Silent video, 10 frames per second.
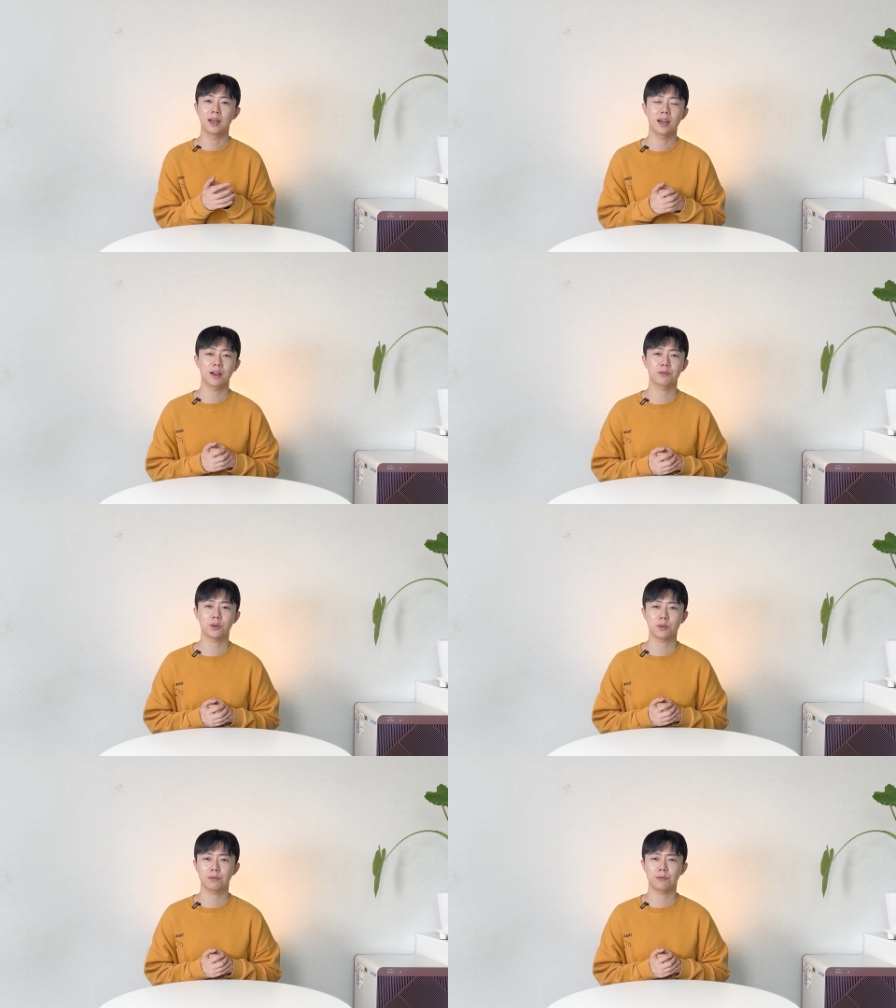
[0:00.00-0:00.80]

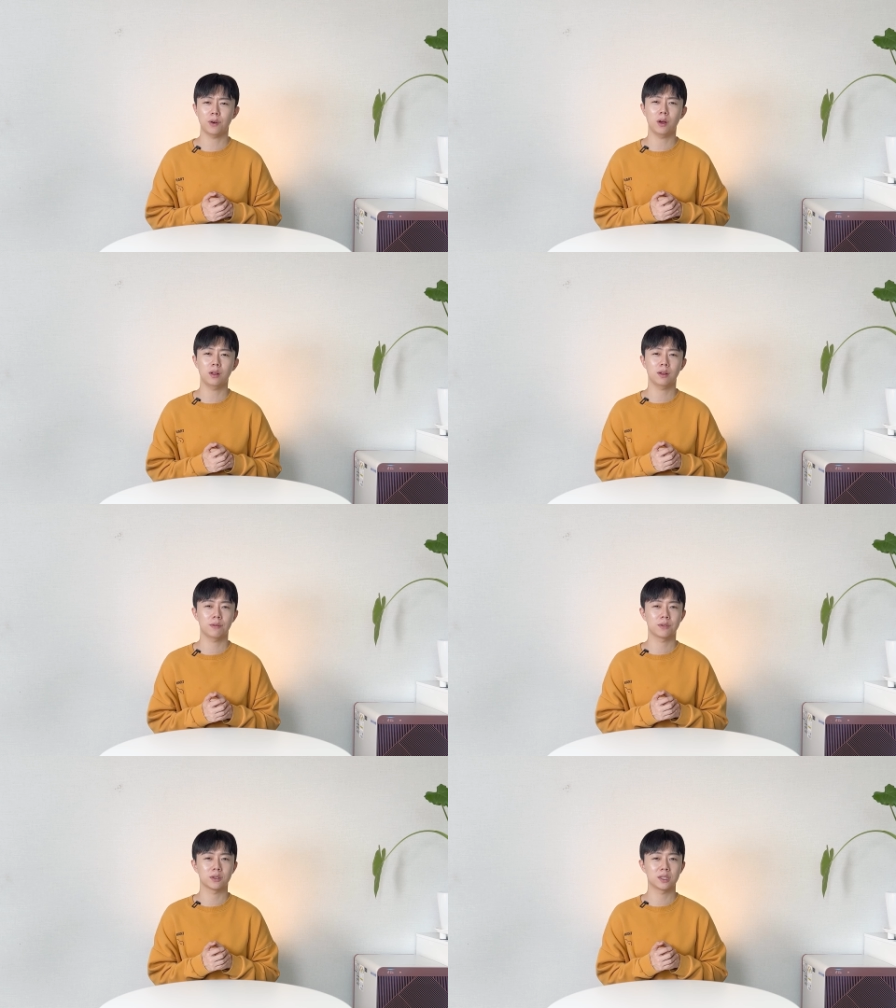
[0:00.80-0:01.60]
after the fall
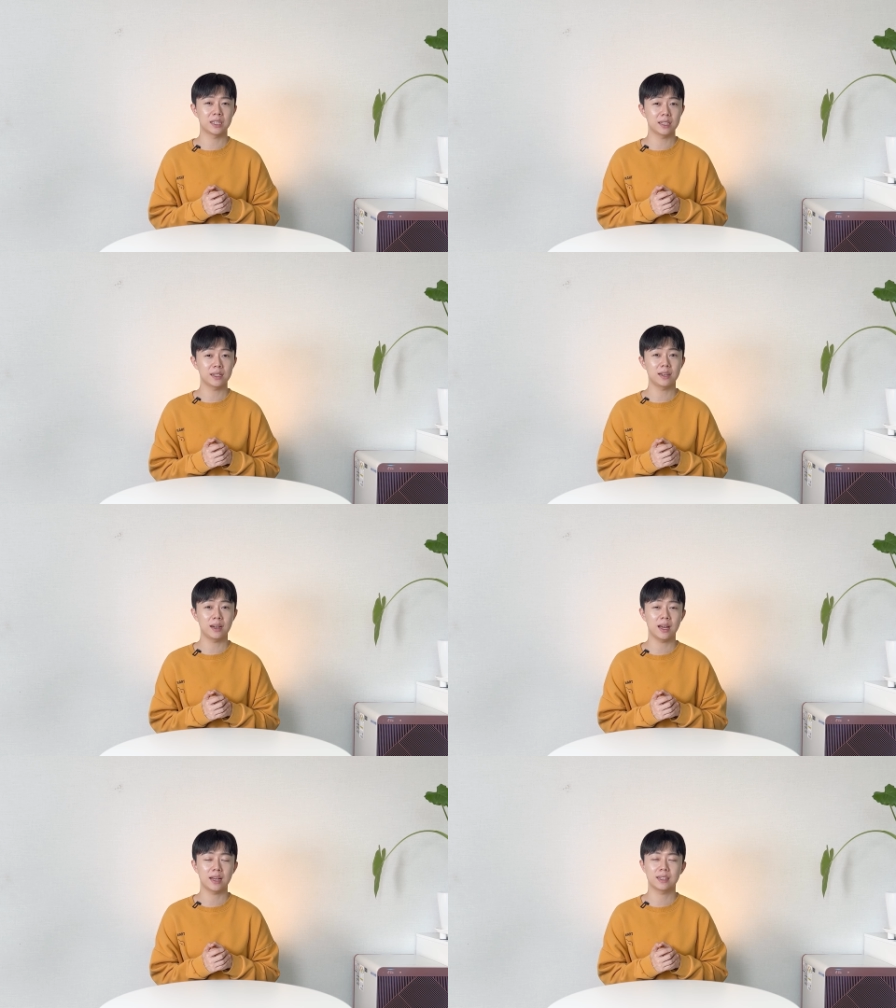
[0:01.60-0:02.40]
of the
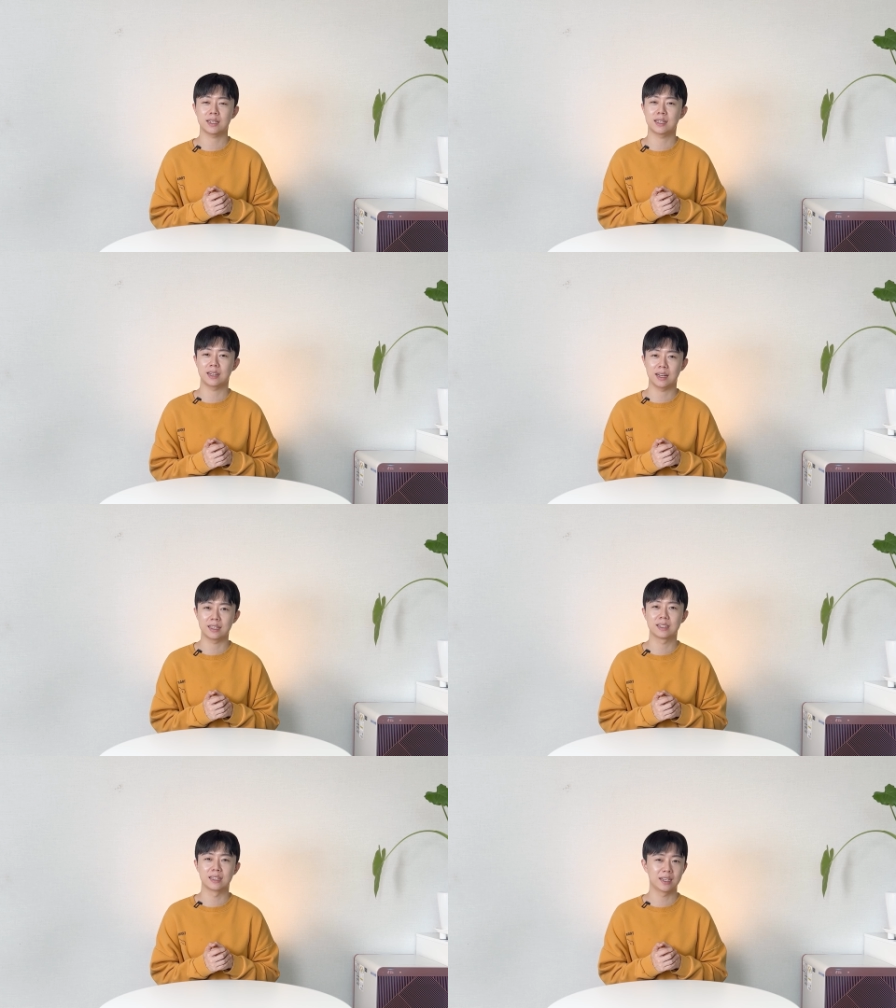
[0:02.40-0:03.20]
Silla
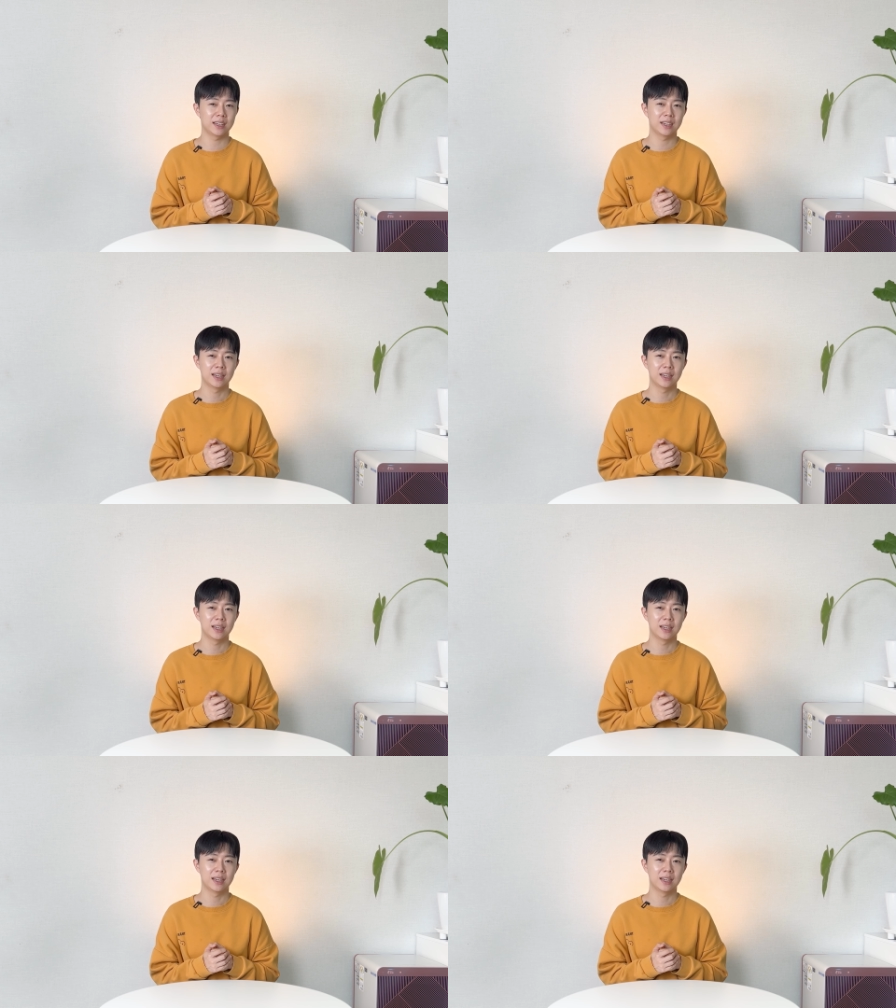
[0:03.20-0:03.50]
dynasty.